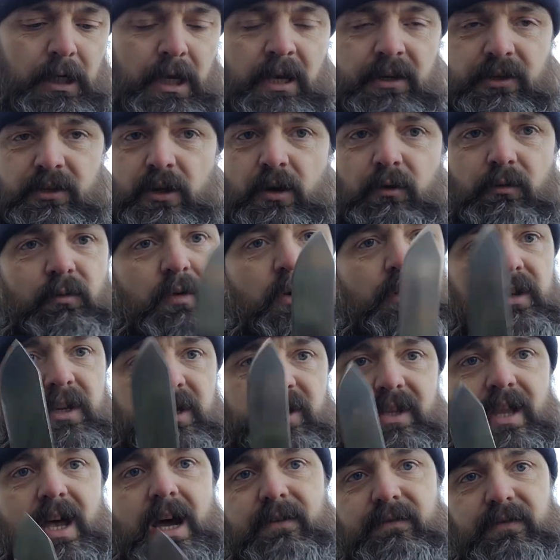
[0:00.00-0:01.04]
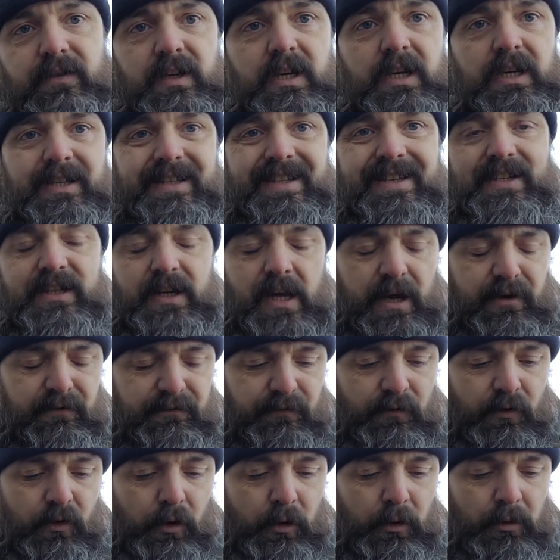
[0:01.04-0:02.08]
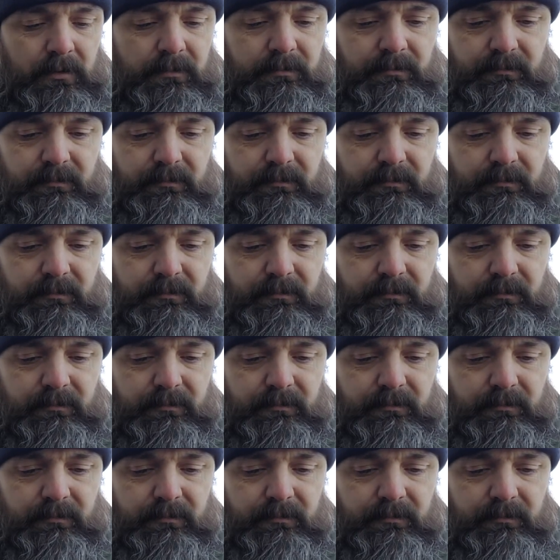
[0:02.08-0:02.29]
It's not what this knife is designed for,